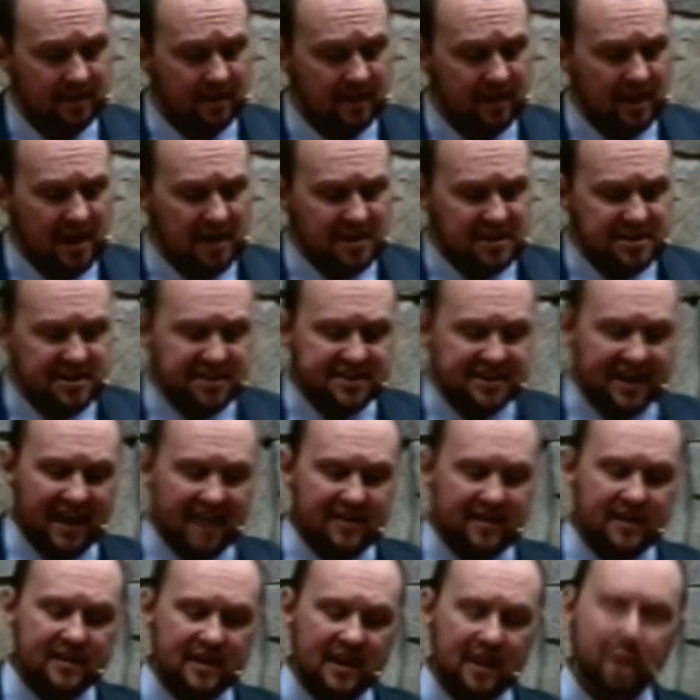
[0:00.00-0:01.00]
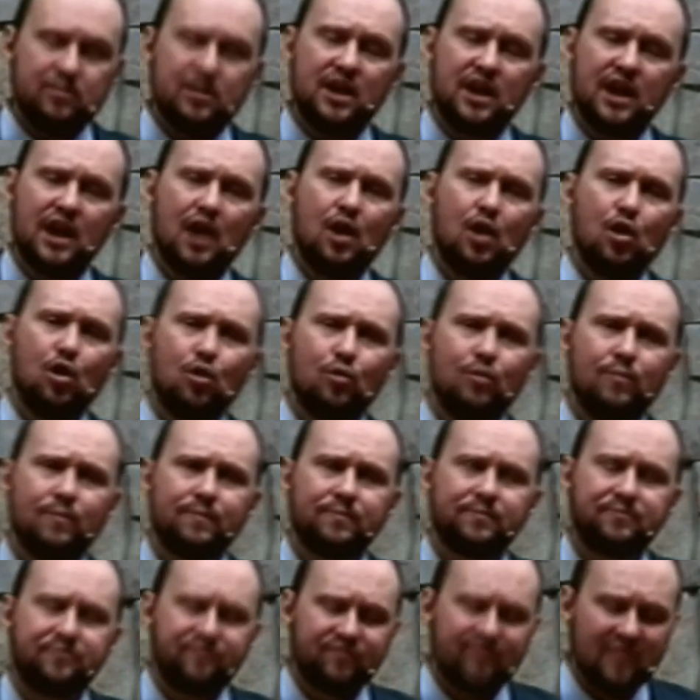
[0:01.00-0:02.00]
To say to them, you know,
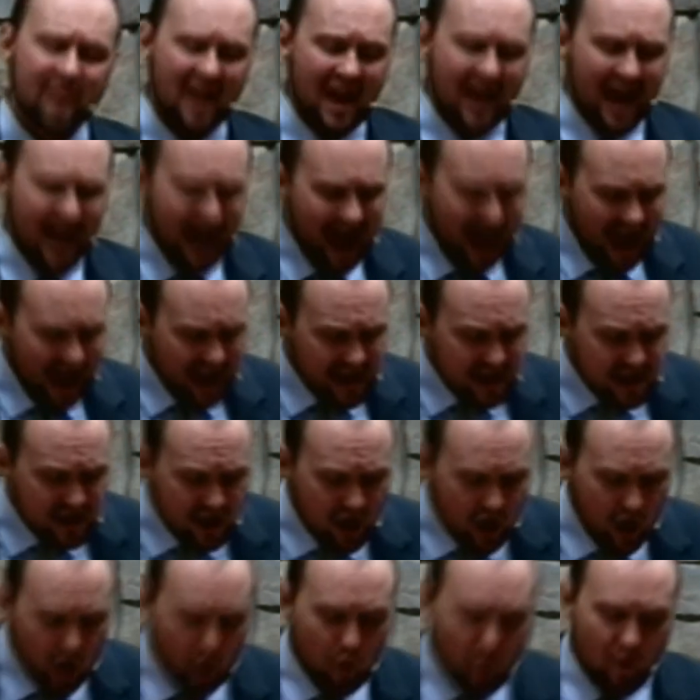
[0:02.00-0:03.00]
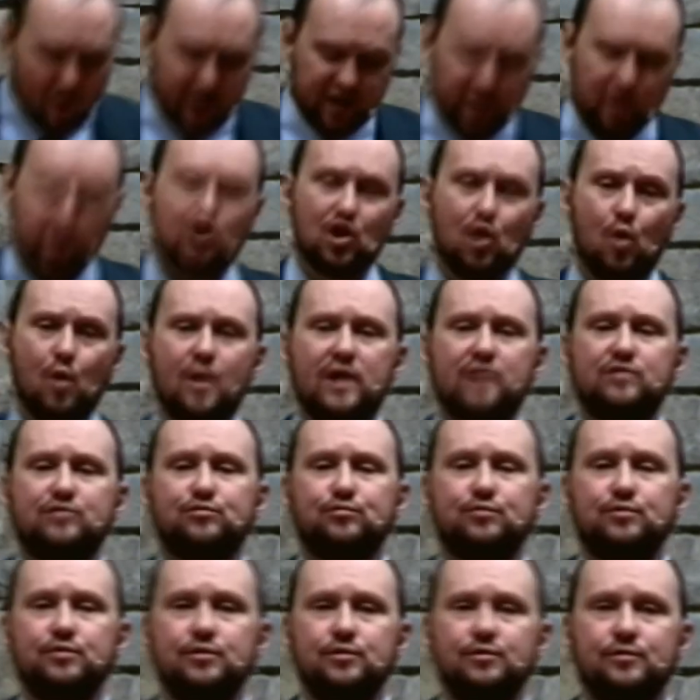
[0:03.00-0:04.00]
I know what you're going
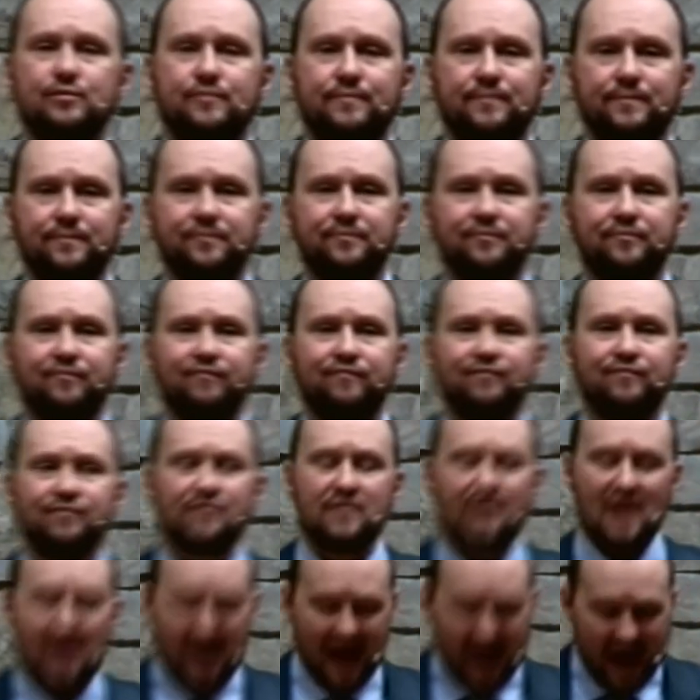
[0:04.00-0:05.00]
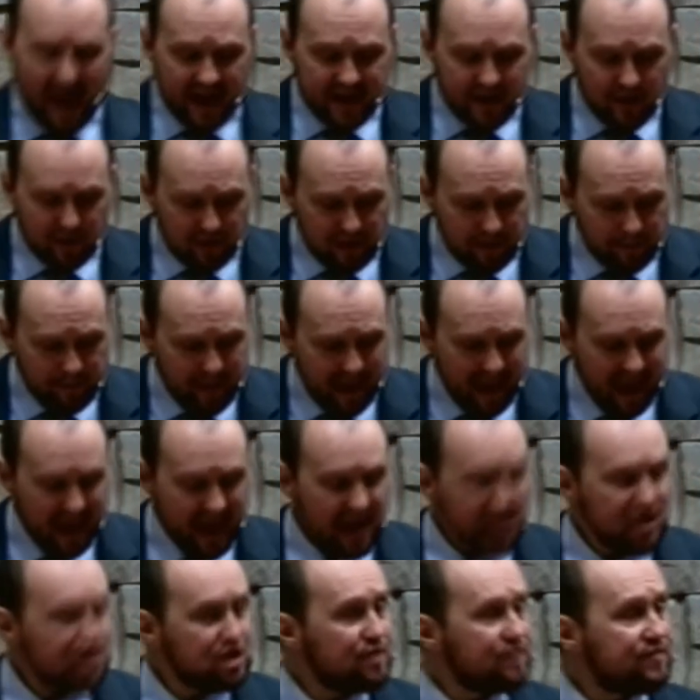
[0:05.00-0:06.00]
through, I know the
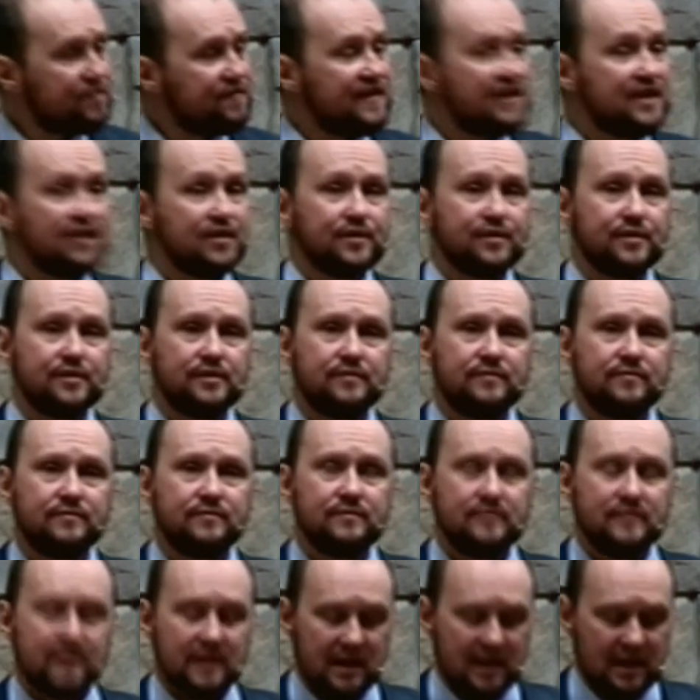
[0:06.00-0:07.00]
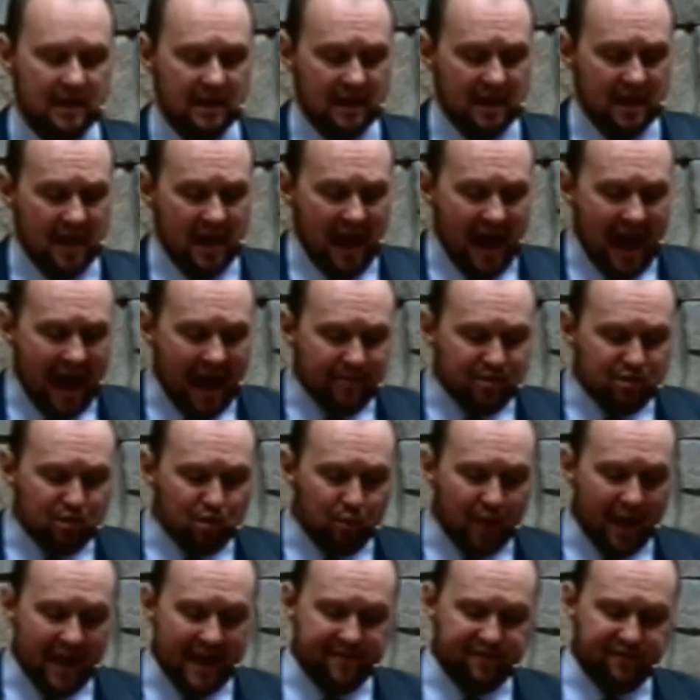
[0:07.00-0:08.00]
pain you feel. I'm
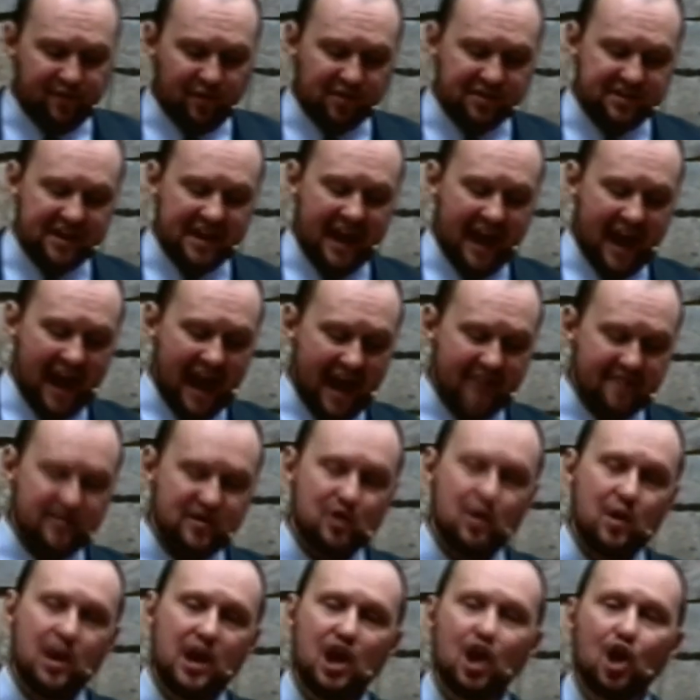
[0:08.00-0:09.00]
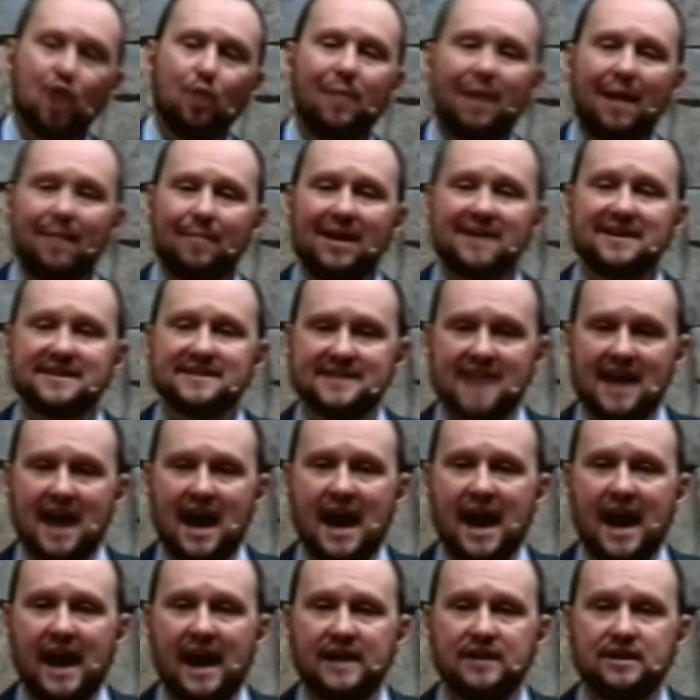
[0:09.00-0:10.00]
grateful to have you here by my
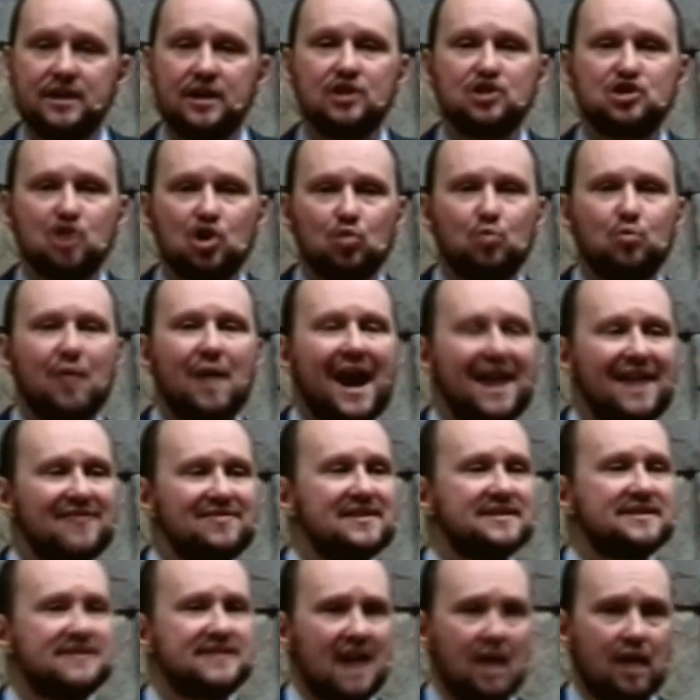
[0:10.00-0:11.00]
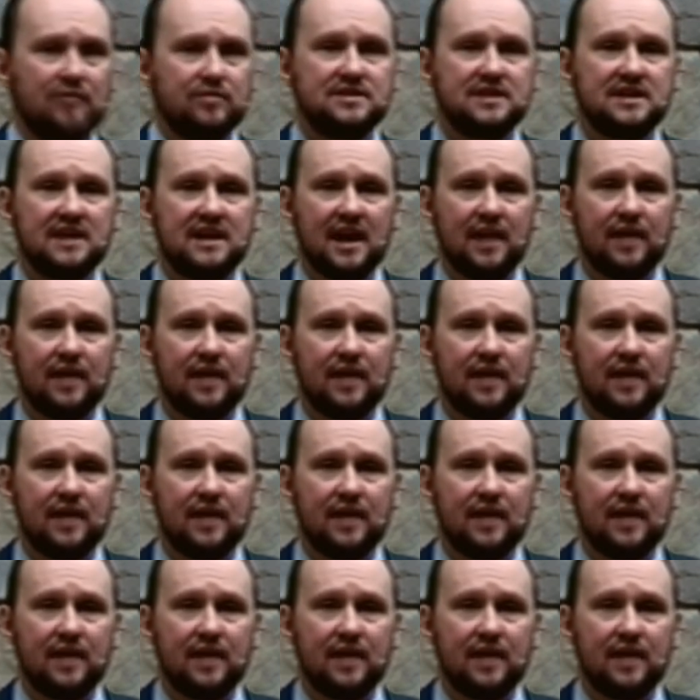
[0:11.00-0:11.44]
side to ride this out together.